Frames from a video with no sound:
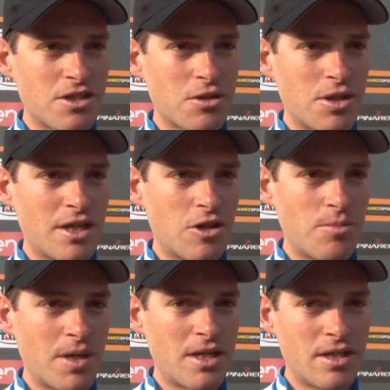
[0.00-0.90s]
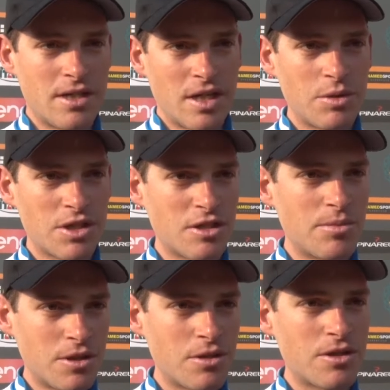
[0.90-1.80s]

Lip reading: so I hope I will still be good.